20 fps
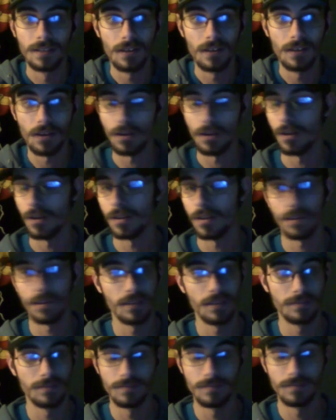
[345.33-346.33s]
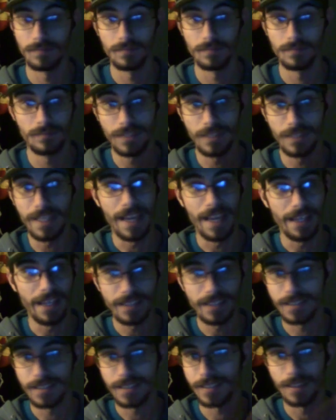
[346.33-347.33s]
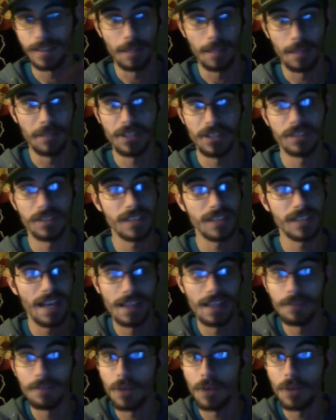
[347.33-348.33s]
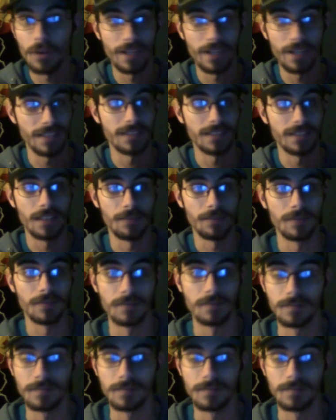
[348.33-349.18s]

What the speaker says: all gates, limiters. I love all that stuff.